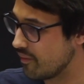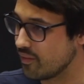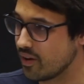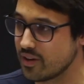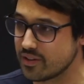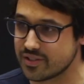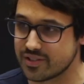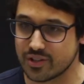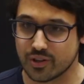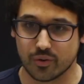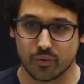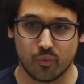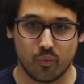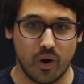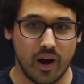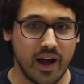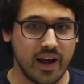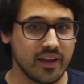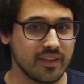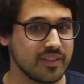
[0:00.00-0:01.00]
I'm not sure
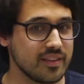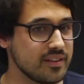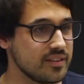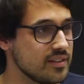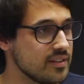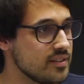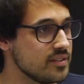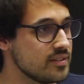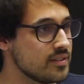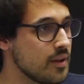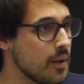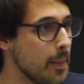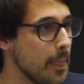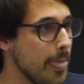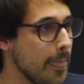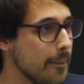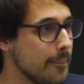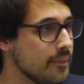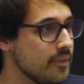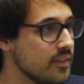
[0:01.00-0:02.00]
why this is
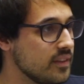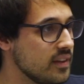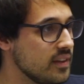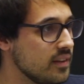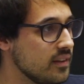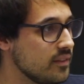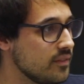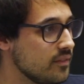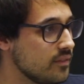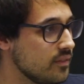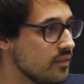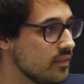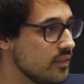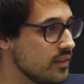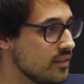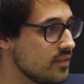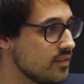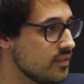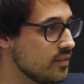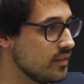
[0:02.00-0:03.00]

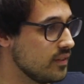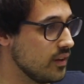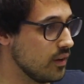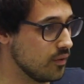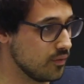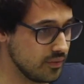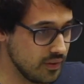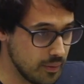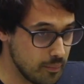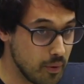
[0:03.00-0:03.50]
this you know,